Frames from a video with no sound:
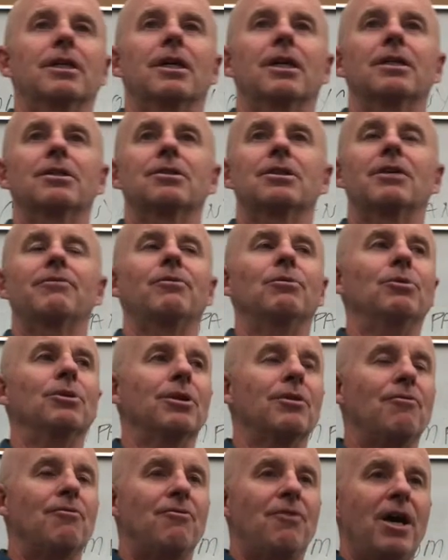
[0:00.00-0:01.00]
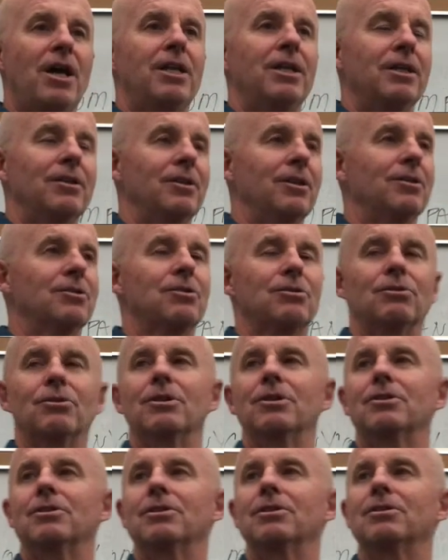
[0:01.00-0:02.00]
kind of stuff, and really vetting their
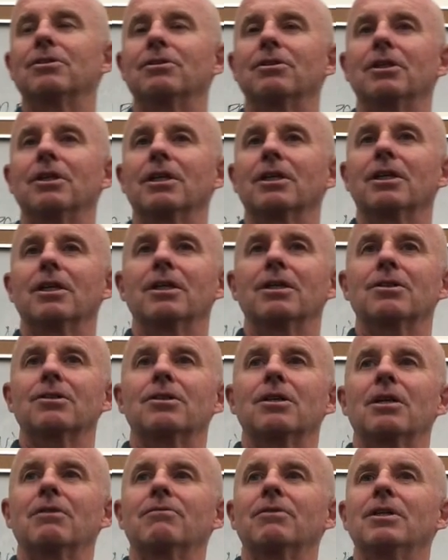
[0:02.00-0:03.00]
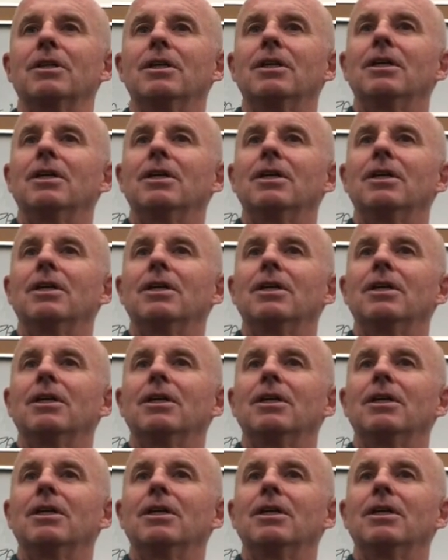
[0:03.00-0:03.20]
sources and all that kind of stuff.